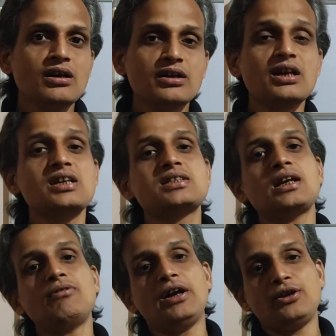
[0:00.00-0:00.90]

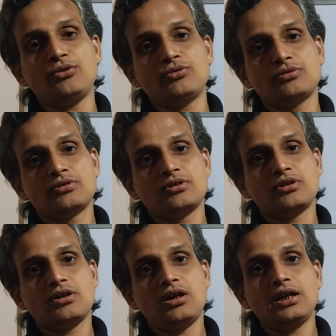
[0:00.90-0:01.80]
resale value.
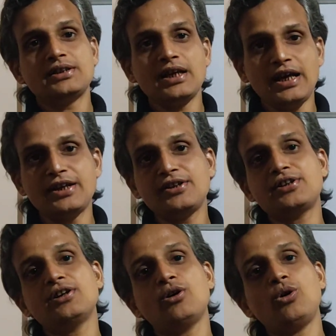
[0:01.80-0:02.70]
At the end
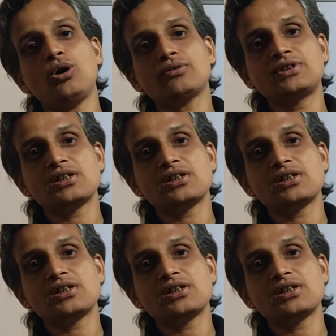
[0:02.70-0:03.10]
of